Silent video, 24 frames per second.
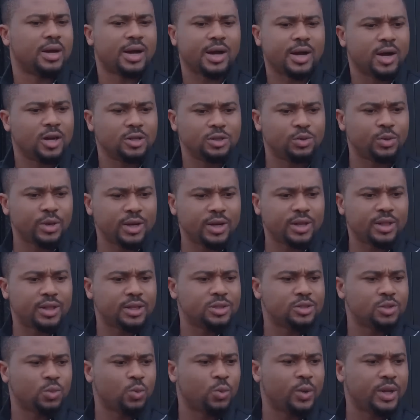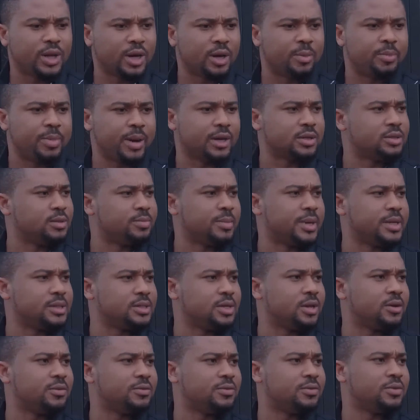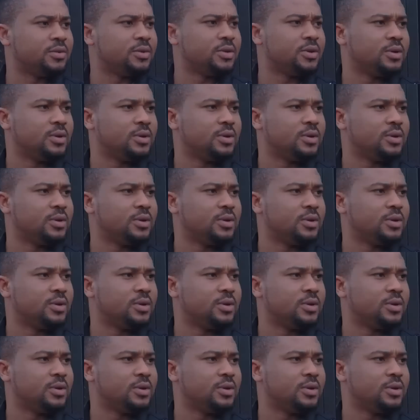I can't do anything to win her back to myself.